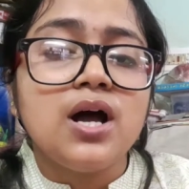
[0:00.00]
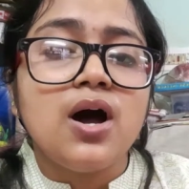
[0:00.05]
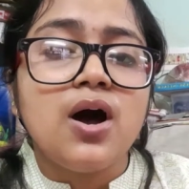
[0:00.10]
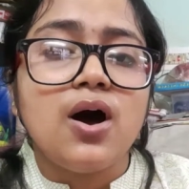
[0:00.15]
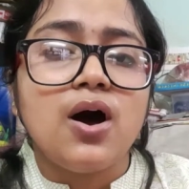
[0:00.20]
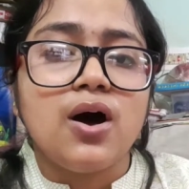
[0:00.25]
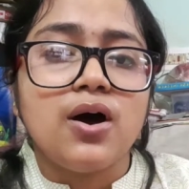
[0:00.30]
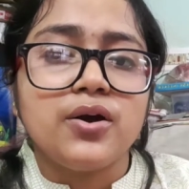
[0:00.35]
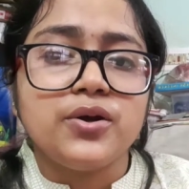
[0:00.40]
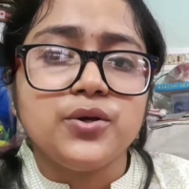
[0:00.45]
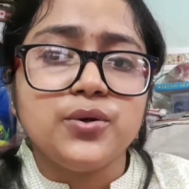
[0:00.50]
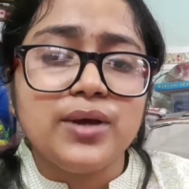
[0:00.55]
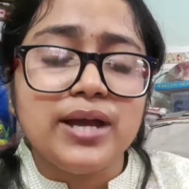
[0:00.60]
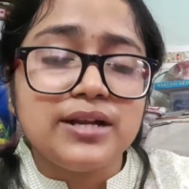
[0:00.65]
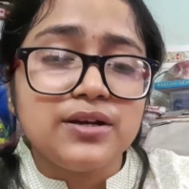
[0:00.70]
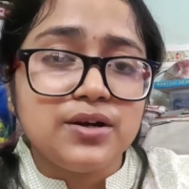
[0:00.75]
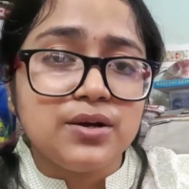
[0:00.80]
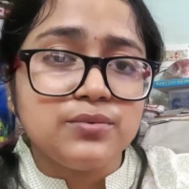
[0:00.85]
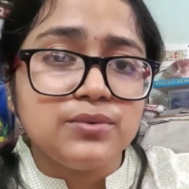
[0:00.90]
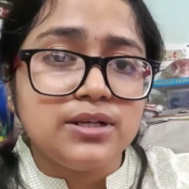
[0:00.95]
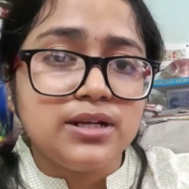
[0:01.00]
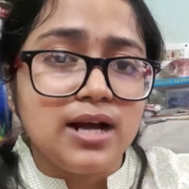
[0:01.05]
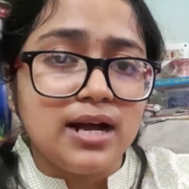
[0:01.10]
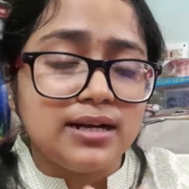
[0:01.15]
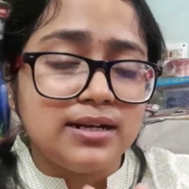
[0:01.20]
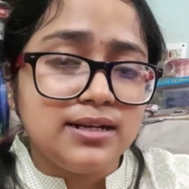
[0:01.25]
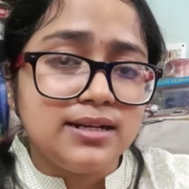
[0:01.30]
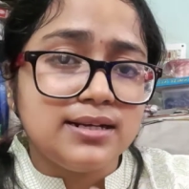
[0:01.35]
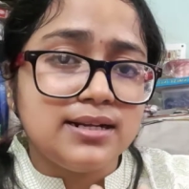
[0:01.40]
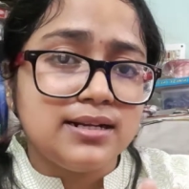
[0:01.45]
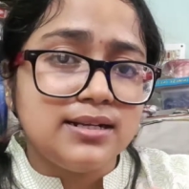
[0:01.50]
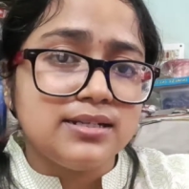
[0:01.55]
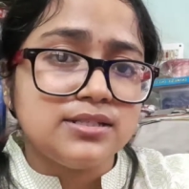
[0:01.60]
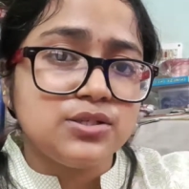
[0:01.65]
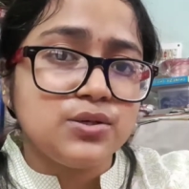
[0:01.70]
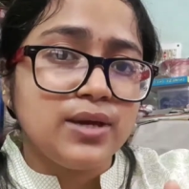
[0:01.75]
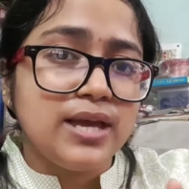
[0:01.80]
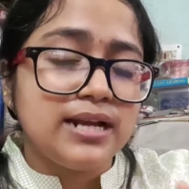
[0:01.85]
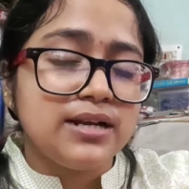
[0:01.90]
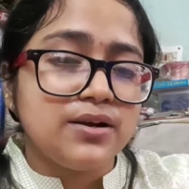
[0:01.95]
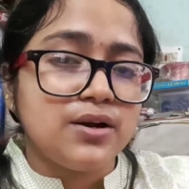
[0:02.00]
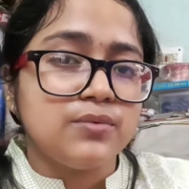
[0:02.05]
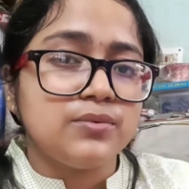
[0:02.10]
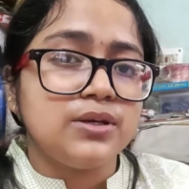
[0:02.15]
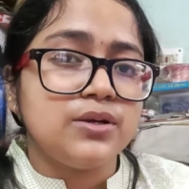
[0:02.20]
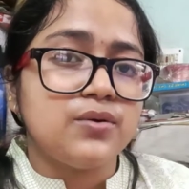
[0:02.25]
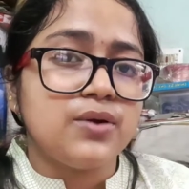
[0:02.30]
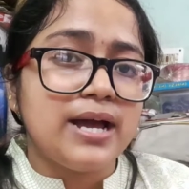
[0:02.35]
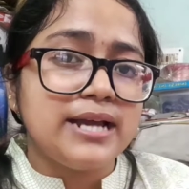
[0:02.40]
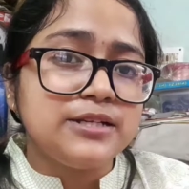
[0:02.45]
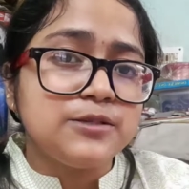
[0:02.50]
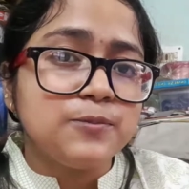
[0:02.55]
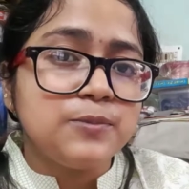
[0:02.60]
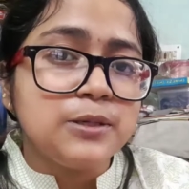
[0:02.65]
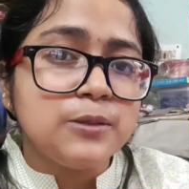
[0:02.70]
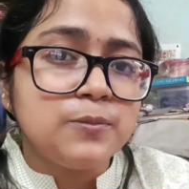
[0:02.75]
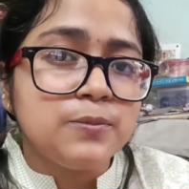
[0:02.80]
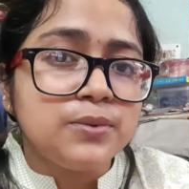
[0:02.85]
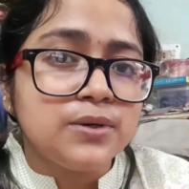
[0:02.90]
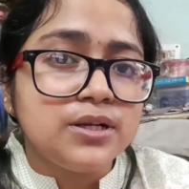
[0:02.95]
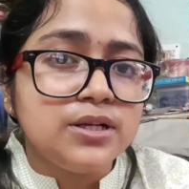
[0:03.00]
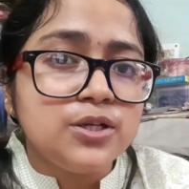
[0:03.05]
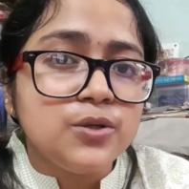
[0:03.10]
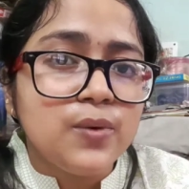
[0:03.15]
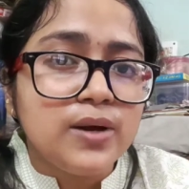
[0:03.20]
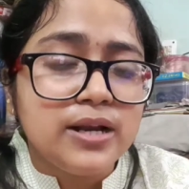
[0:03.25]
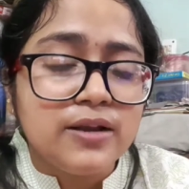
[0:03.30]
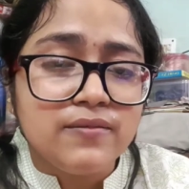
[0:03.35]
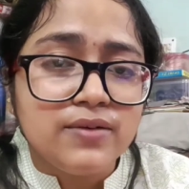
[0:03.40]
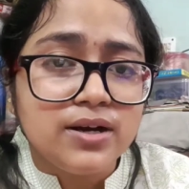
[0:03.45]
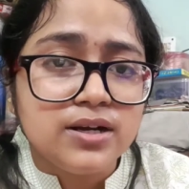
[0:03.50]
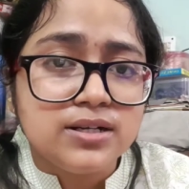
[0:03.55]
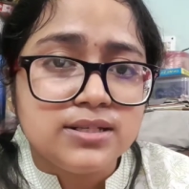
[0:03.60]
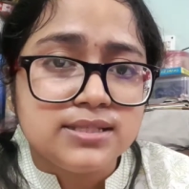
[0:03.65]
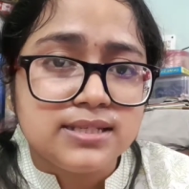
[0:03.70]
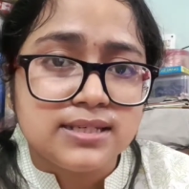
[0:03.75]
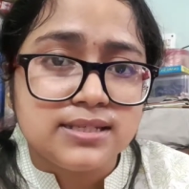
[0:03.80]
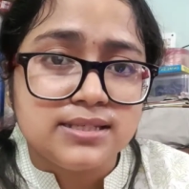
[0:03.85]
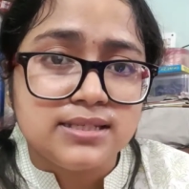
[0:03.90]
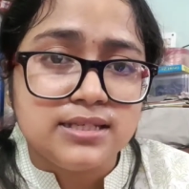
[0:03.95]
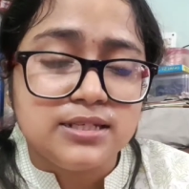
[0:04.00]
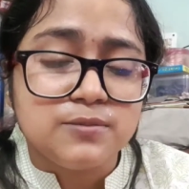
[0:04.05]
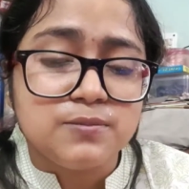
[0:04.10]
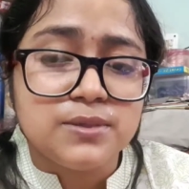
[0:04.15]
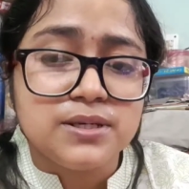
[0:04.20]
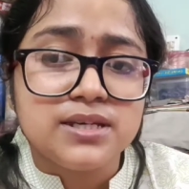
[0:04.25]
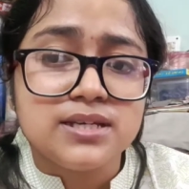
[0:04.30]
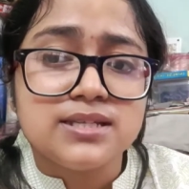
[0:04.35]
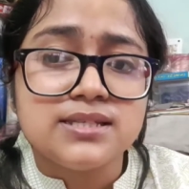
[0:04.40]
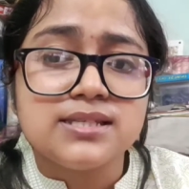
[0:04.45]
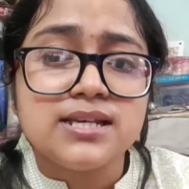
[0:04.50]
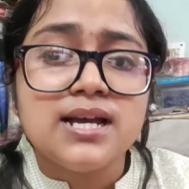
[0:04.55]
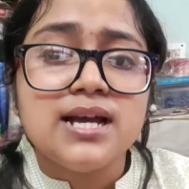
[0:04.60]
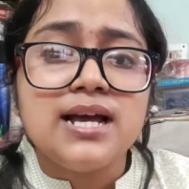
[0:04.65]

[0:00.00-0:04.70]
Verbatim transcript: or you get around the until and unless you get around the right people you are never gonna succeed because